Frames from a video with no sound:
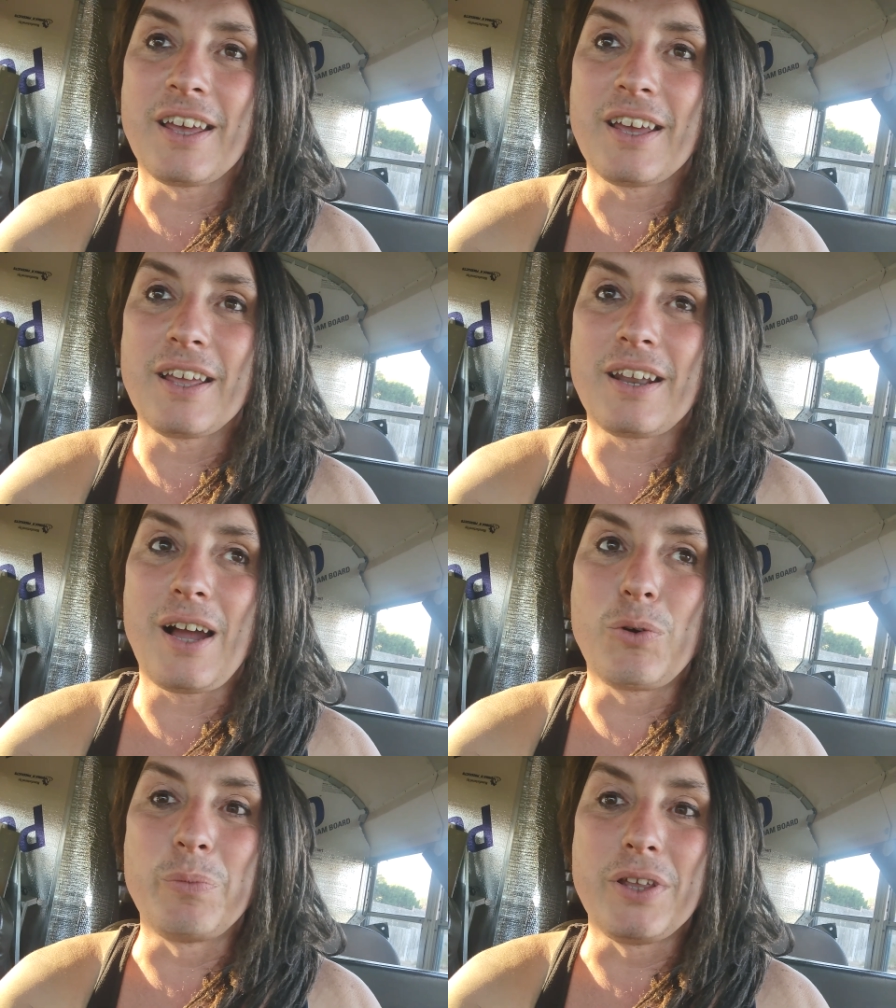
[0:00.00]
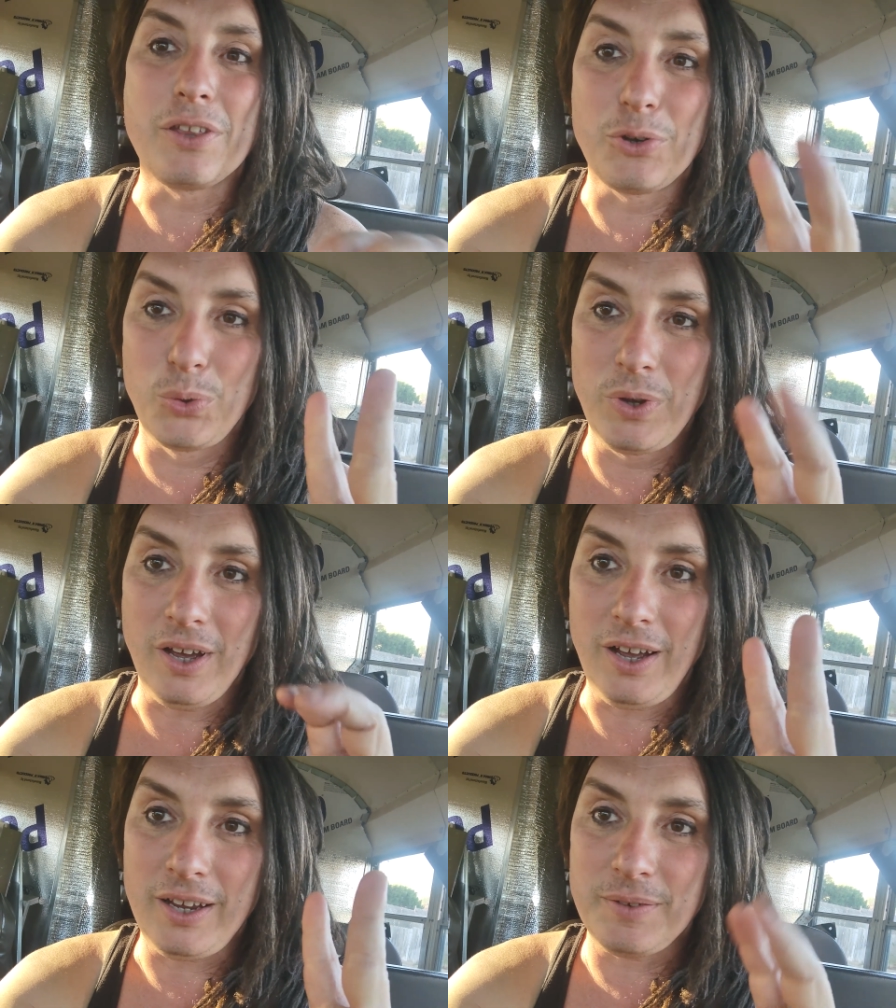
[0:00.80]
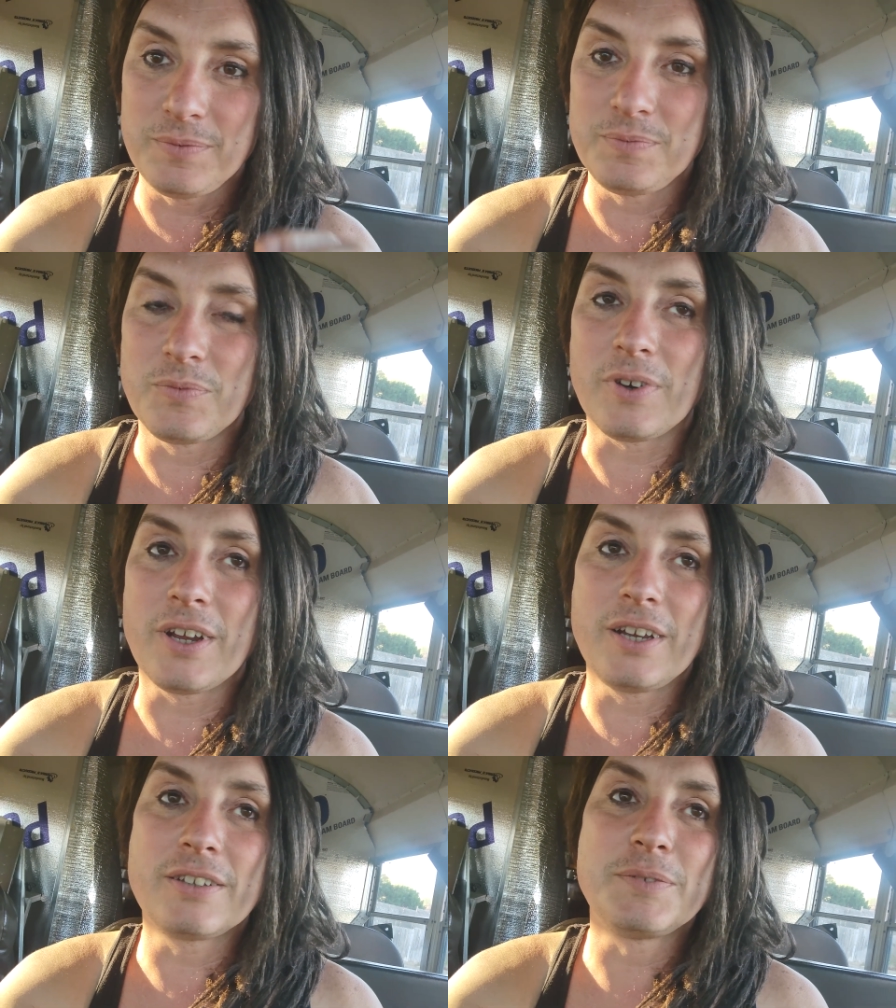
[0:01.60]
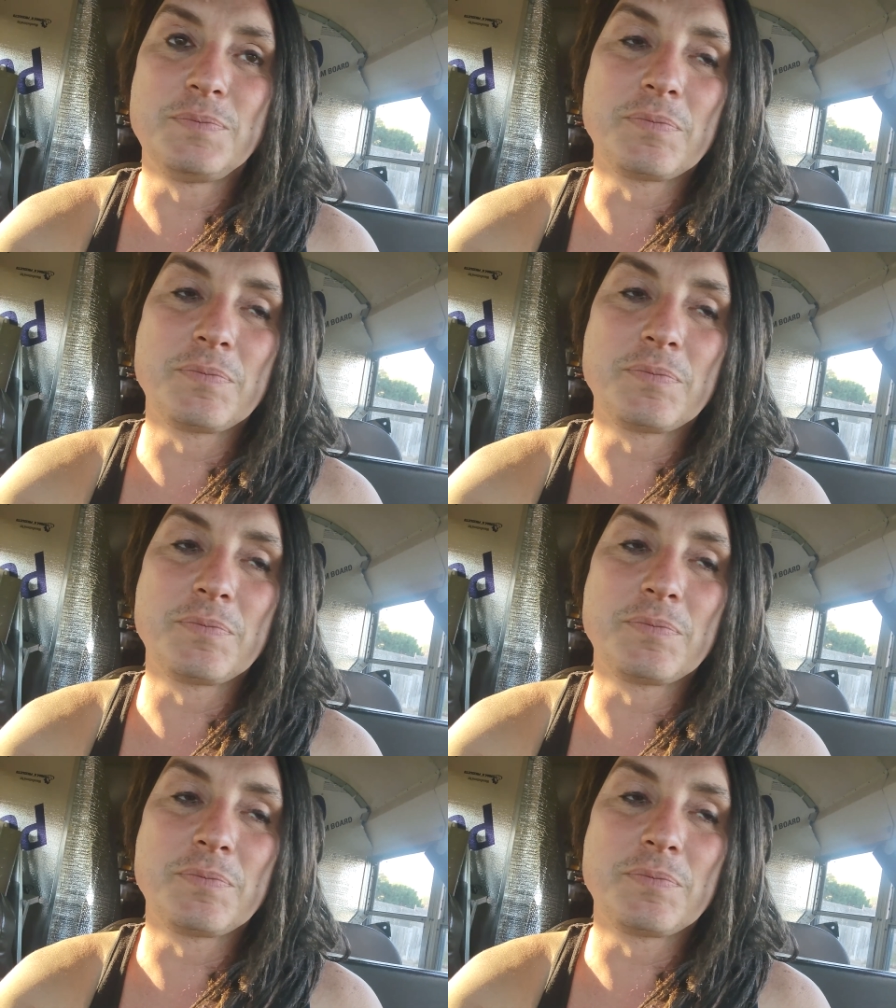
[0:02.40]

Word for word: and I would be the new guy, right?